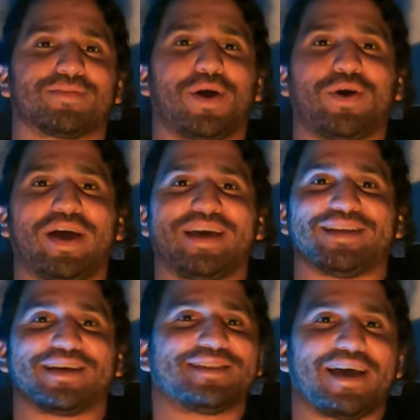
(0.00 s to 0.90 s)
Oh hey,
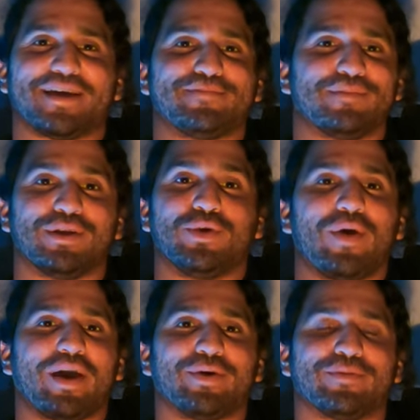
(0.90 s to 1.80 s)
look at that, a new
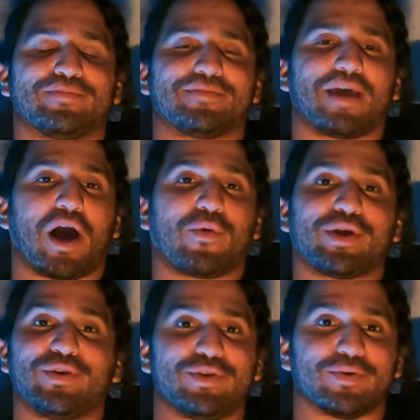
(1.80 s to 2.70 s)
angle. How are
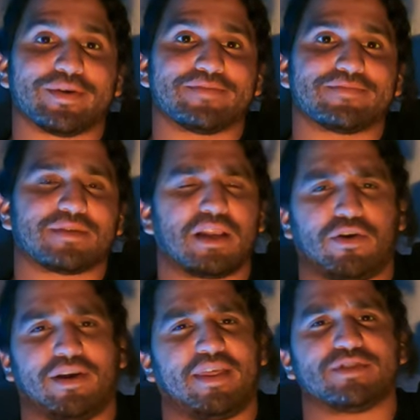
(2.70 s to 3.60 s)
you doing?
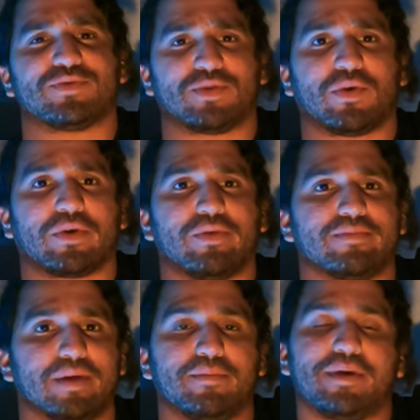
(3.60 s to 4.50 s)
Clearly that's rhetorical,
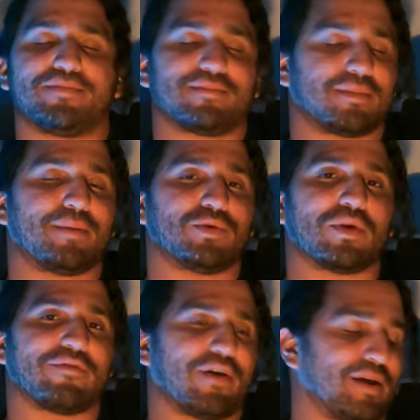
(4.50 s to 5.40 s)
and me, I'm
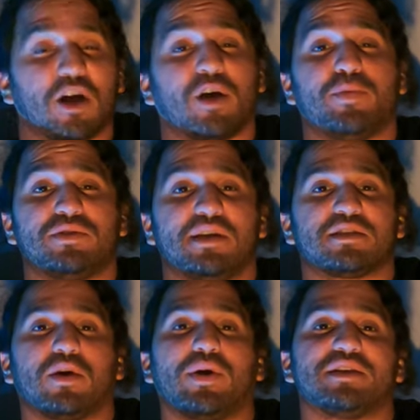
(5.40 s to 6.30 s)
doing fine. A couple days
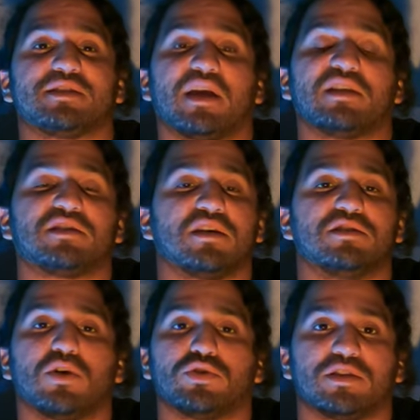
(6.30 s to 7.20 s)
ago I decided to
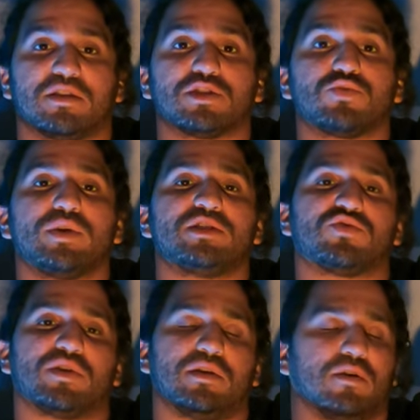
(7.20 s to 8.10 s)
indulge in the sweet
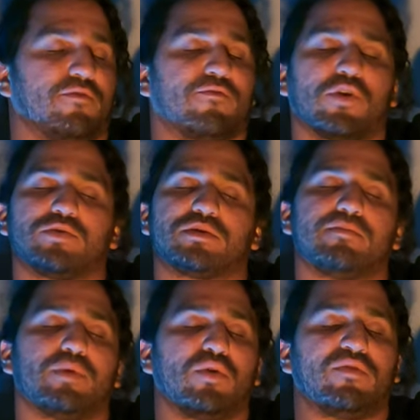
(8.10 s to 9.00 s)
treat of
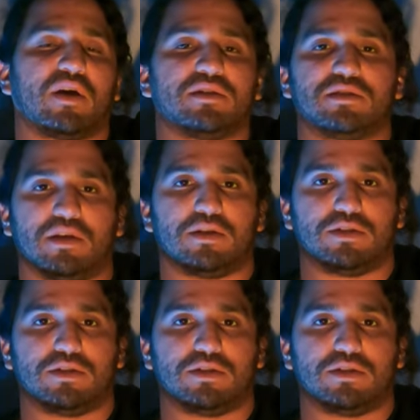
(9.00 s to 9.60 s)
frozen bovine titty